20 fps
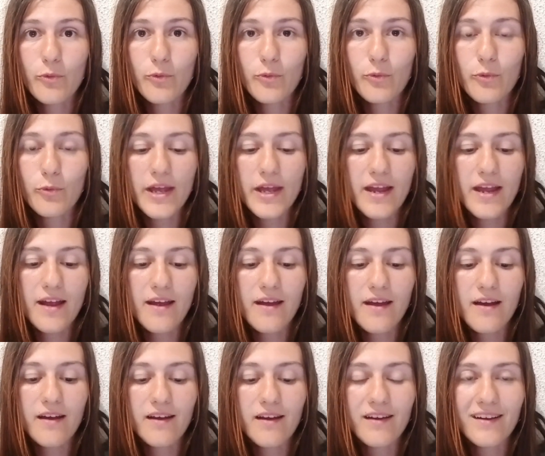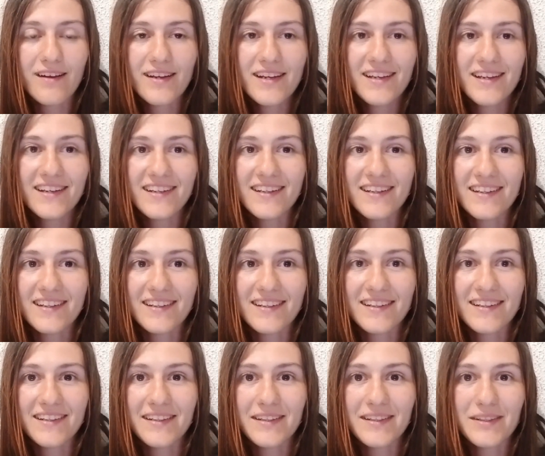where
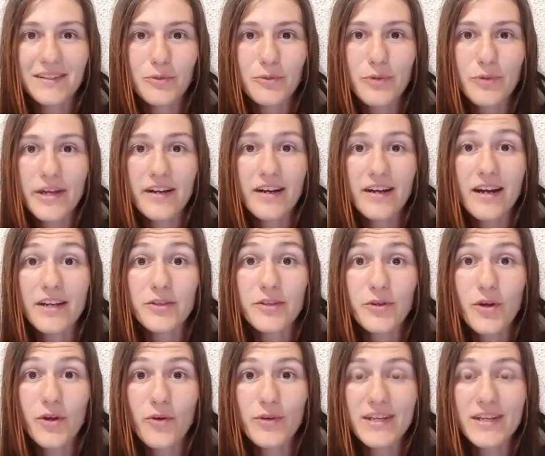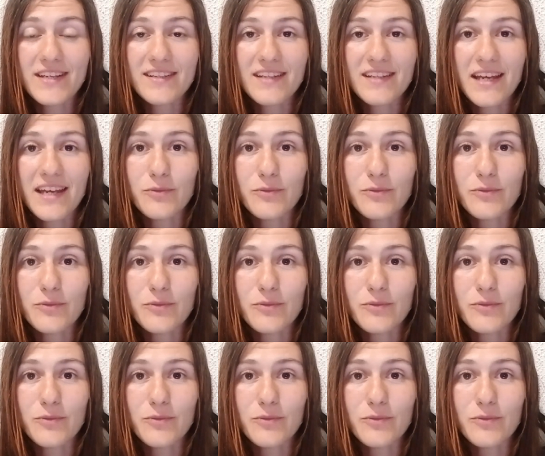are you going,